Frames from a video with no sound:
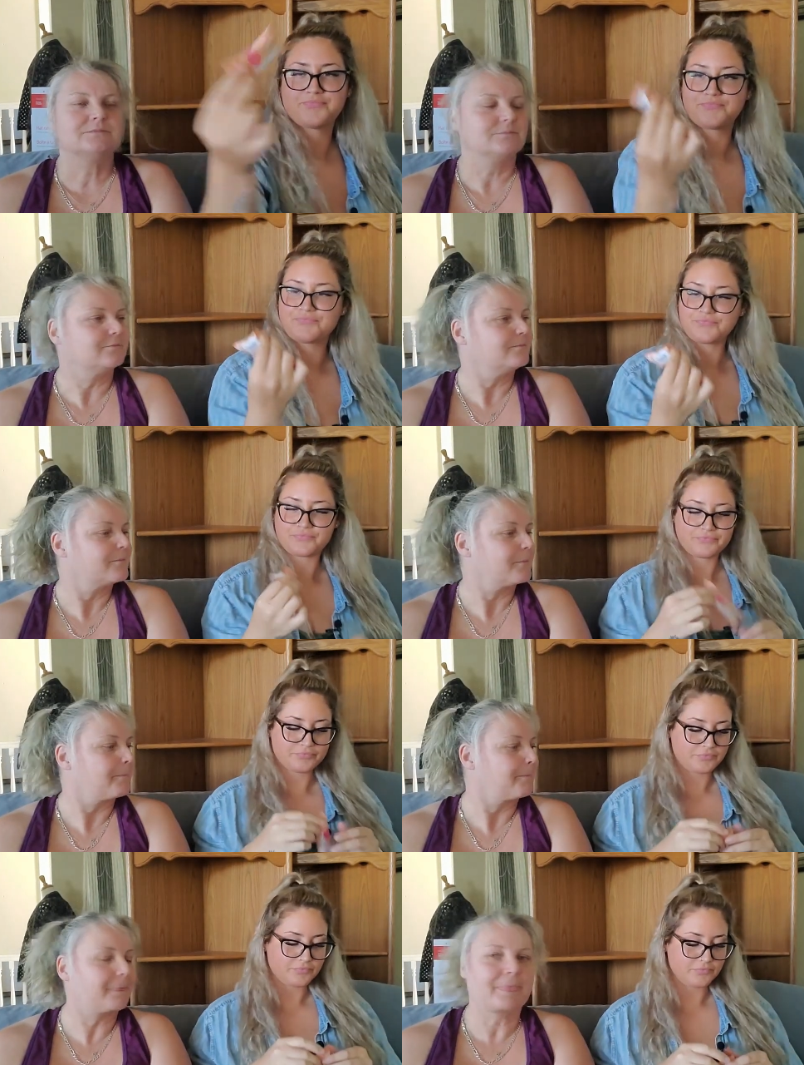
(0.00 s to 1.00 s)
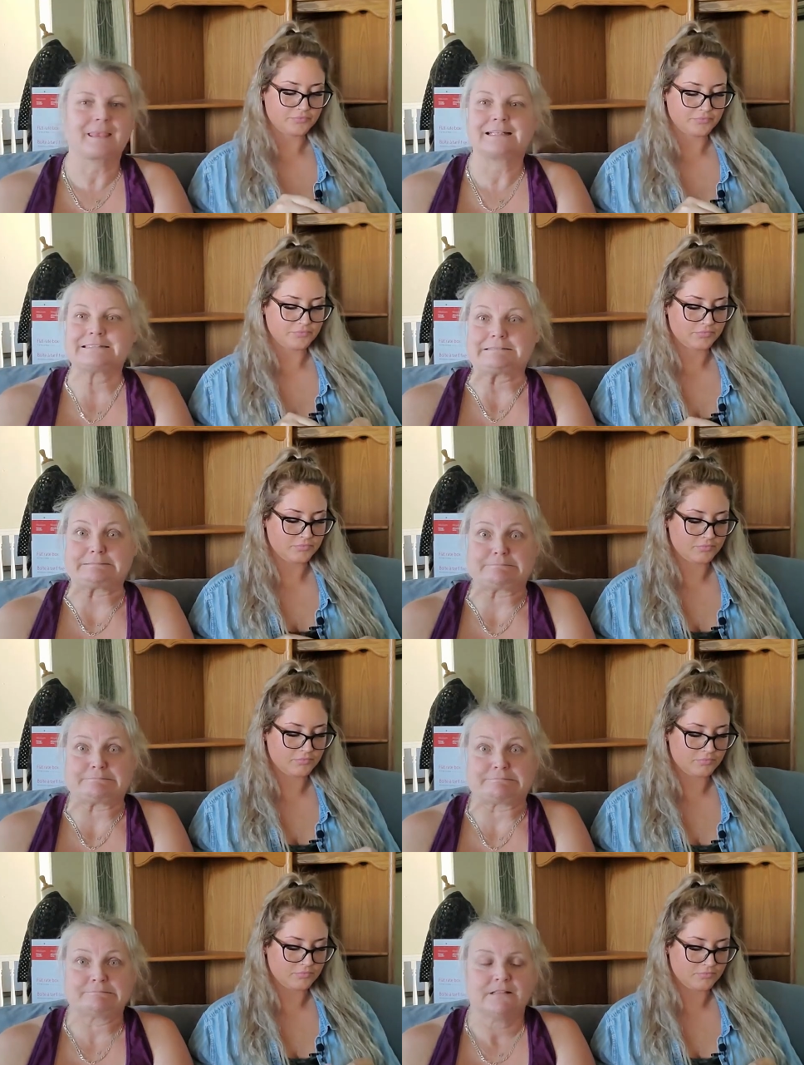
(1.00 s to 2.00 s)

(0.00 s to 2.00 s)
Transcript: No one is speaking in this clip.